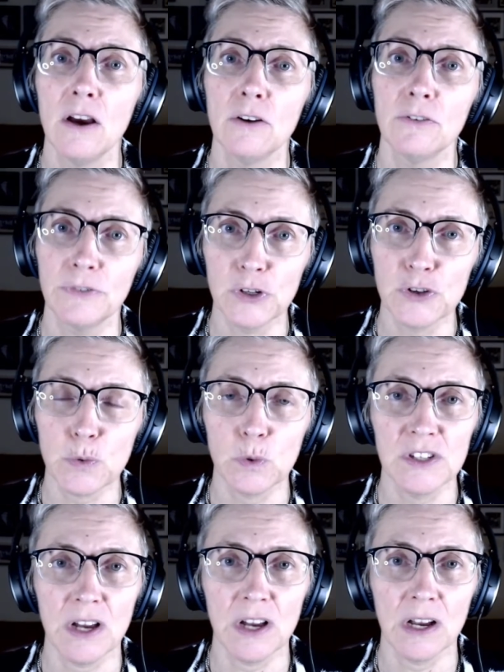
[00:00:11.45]
First, we'll
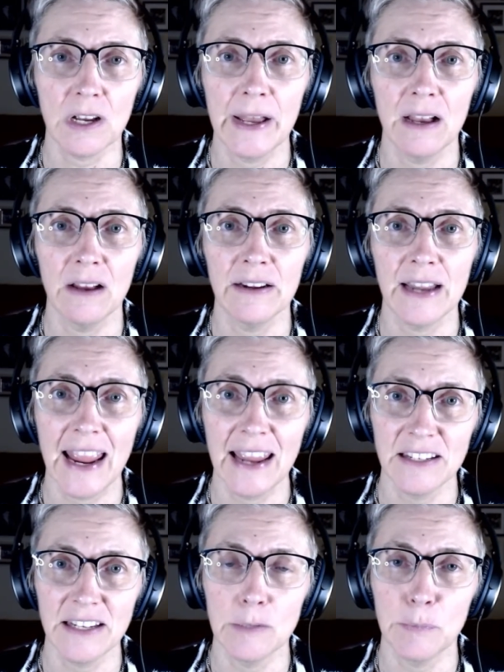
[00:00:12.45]
talk about
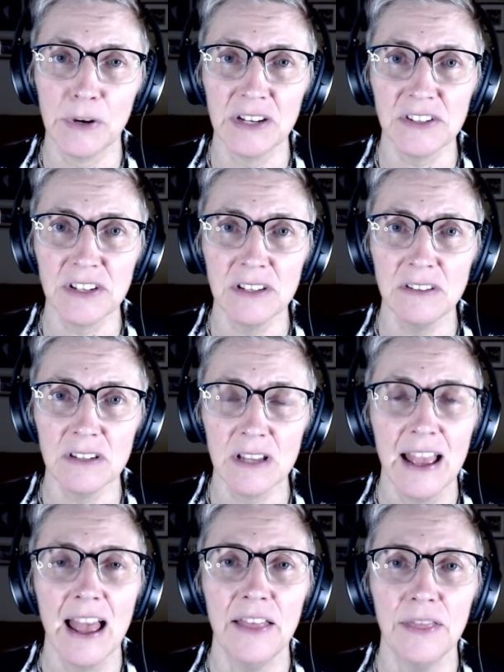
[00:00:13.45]
antidepressants,
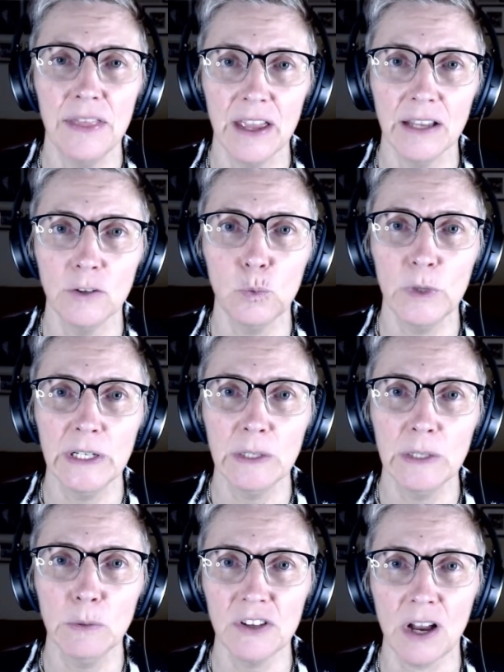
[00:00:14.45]
and then we
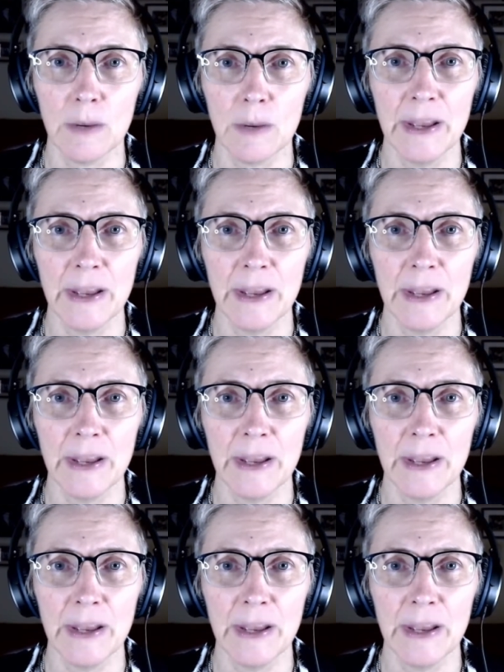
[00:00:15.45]
will talk about